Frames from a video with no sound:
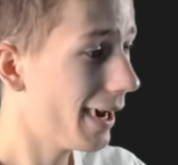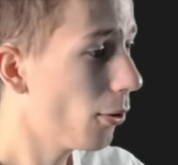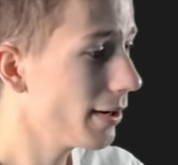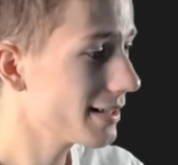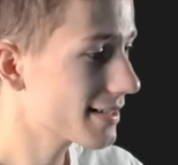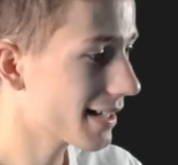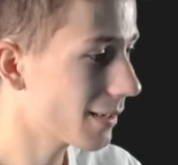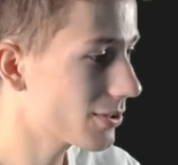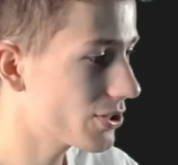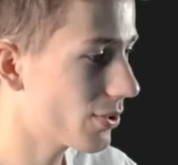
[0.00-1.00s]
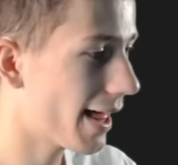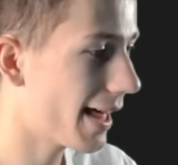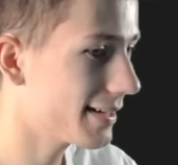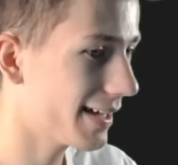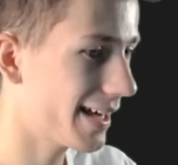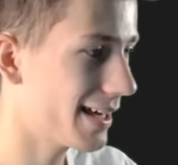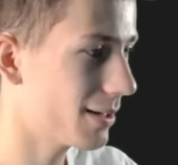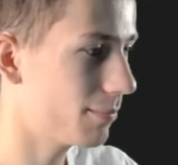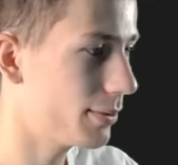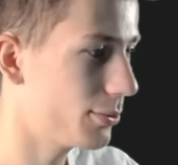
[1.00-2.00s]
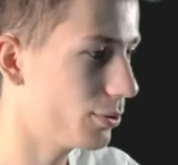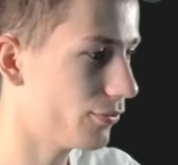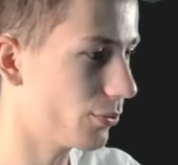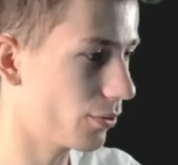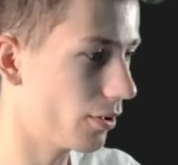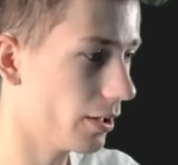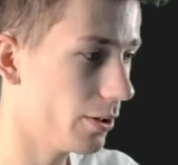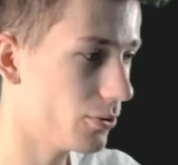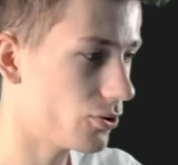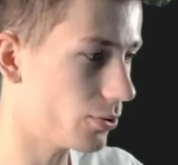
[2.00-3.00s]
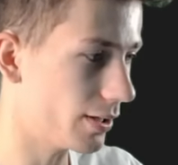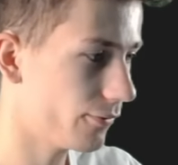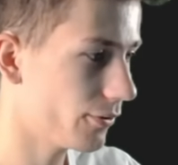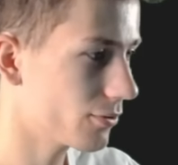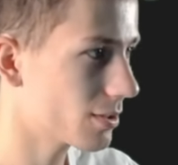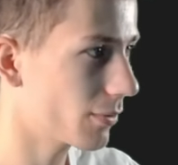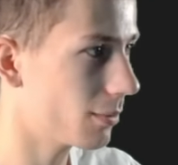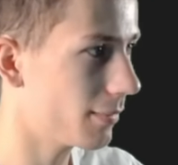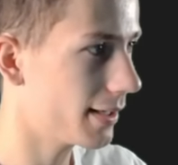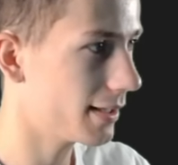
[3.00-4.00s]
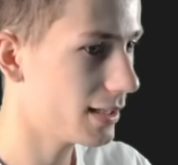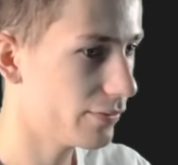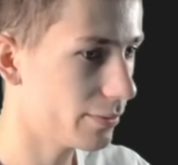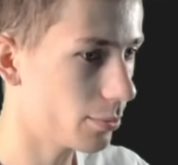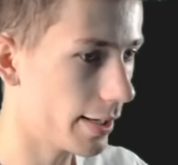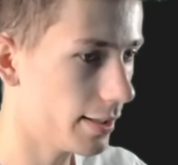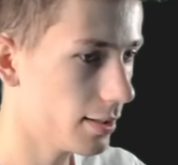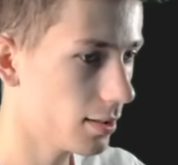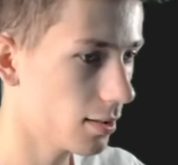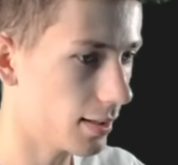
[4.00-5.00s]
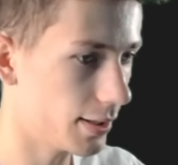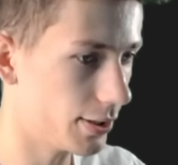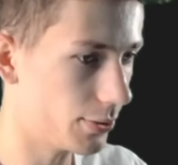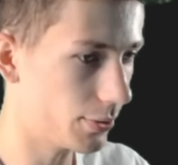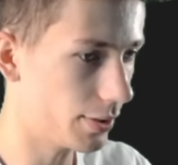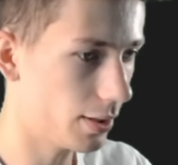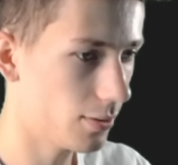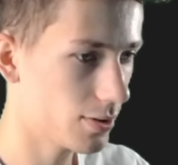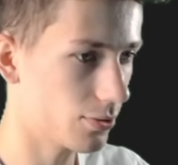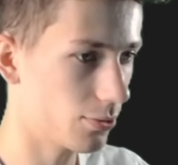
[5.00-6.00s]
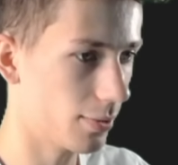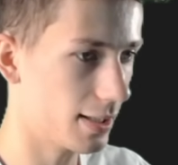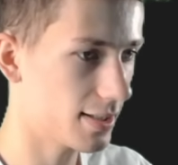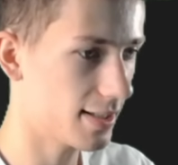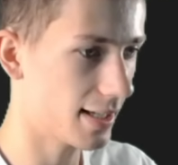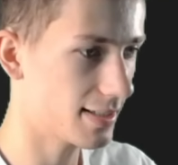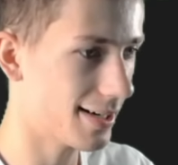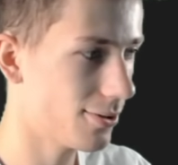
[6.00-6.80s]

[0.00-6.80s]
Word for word: now it's time to add a beautiful glow to it. First, I'm going to make it even brighter. There you go. So it really sticks